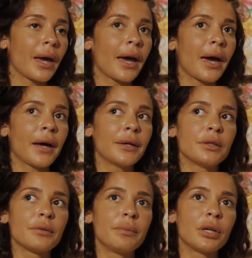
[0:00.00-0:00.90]

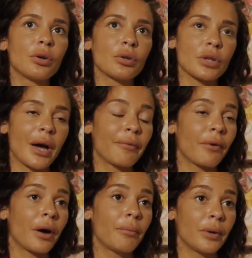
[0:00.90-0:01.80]
and because I
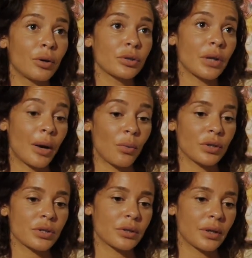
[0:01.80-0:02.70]

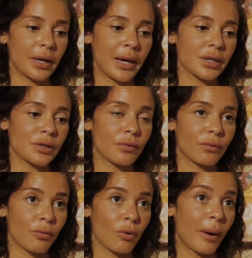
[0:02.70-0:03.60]
was a guest
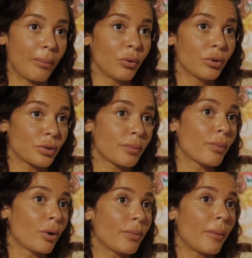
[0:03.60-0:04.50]
for my book, to
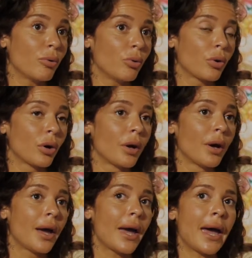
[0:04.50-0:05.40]
promote my book,
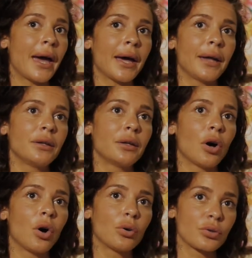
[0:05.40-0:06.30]
and the
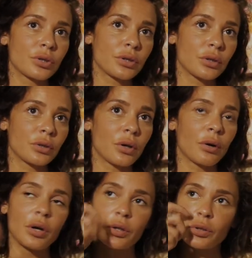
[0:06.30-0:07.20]
host
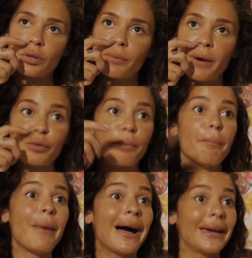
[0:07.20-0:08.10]
talked about
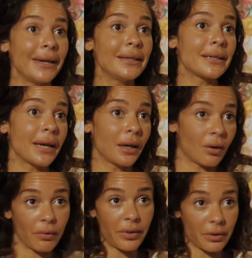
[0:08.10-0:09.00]
my intake
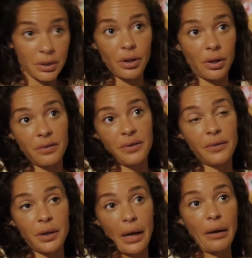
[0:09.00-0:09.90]
of
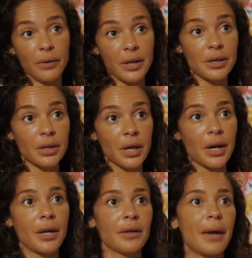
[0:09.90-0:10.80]
1350 calories,
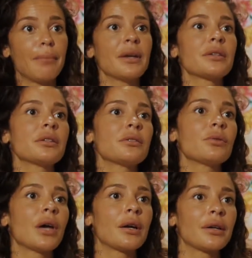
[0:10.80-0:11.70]
they mixed it
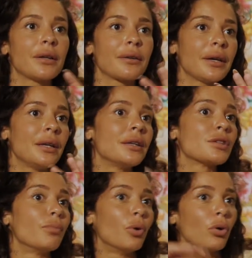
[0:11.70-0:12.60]
together that in this
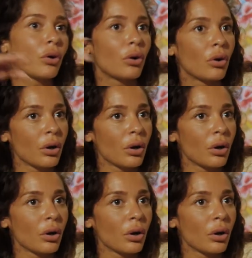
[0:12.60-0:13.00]
book,